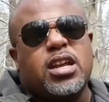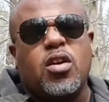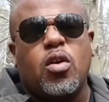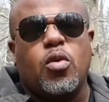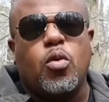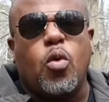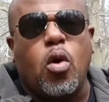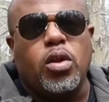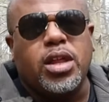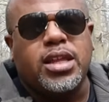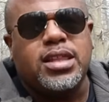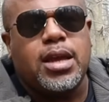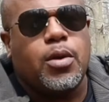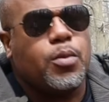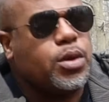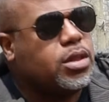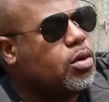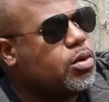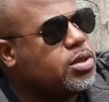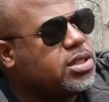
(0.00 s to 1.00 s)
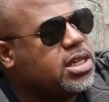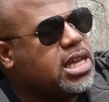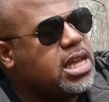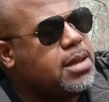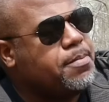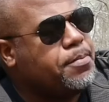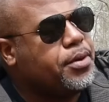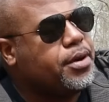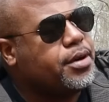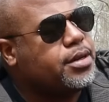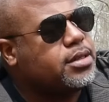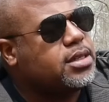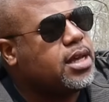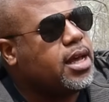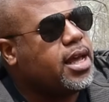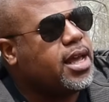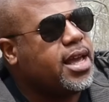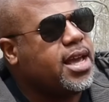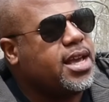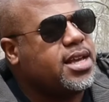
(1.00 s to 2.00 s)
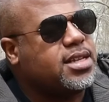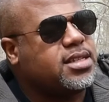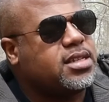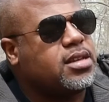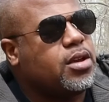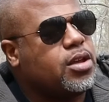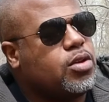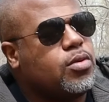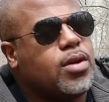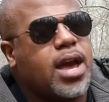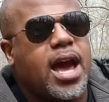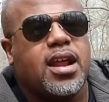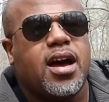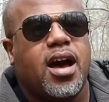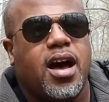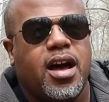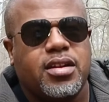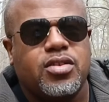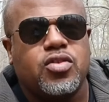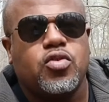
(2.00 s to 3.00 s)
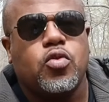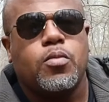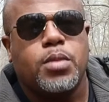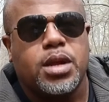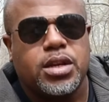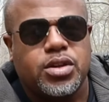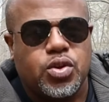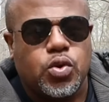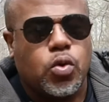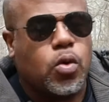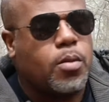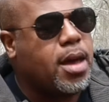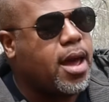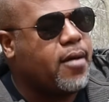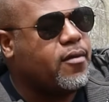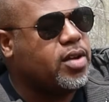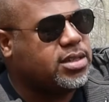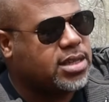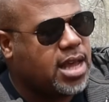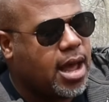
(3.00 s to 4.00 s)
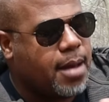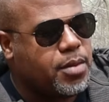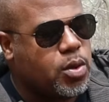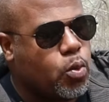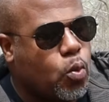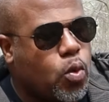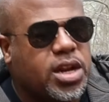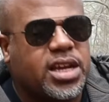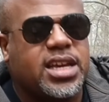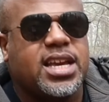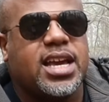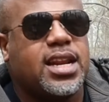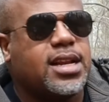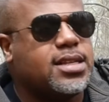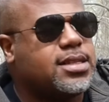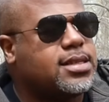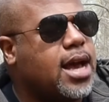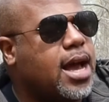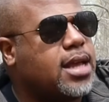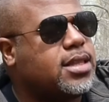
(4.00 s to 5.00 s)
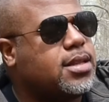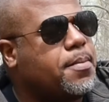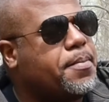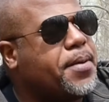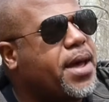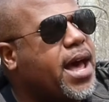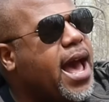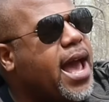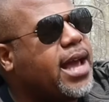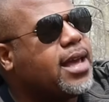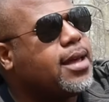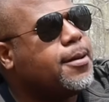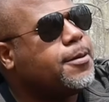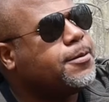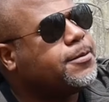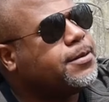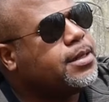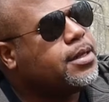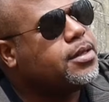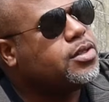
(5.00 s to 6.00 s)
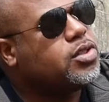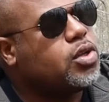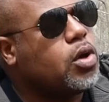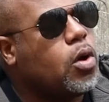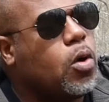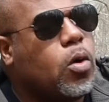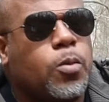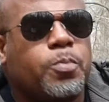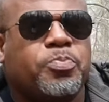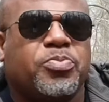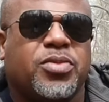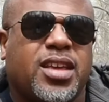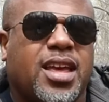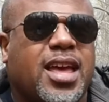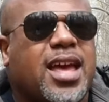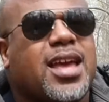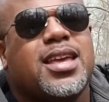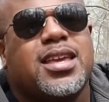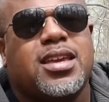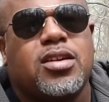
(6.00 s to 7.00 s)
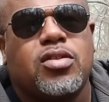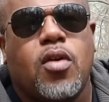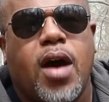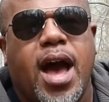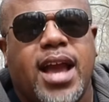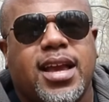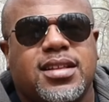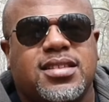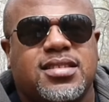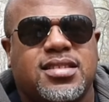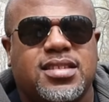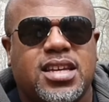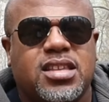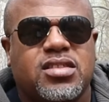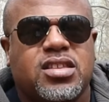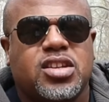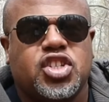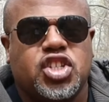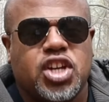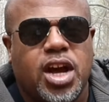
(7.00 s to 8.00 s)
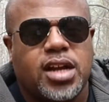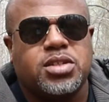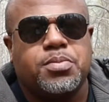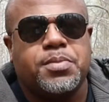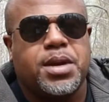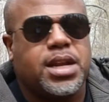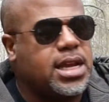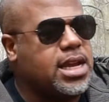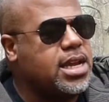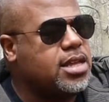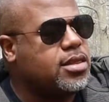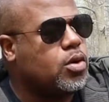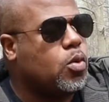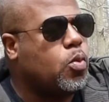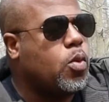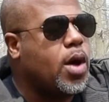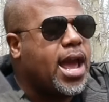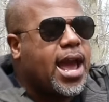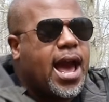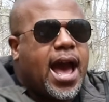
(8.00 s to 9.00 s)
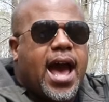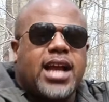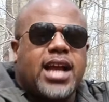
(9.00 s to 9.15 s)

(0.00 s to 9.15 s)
know, only thing with those keepers is you got to undo them and do them every time you want to get inside the pack. So, you know, I could see the judgment either way. I